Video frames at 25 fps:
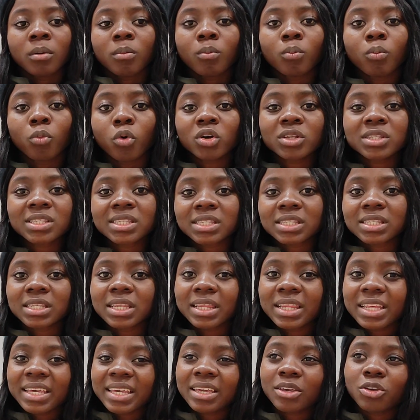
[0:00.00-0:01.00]

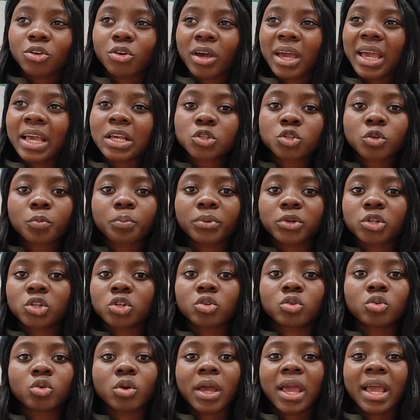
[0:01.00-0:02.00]
Mostly your SOP
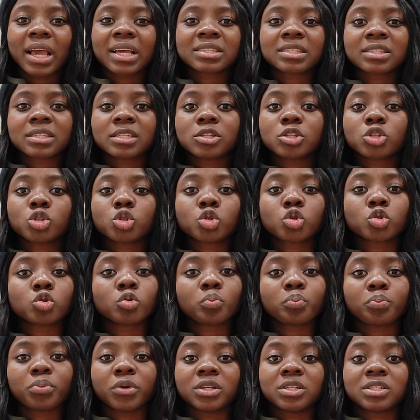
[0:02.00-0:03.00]
should not exceed
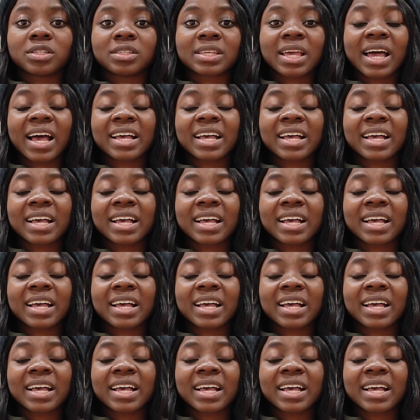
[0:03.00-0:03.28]
2 pages.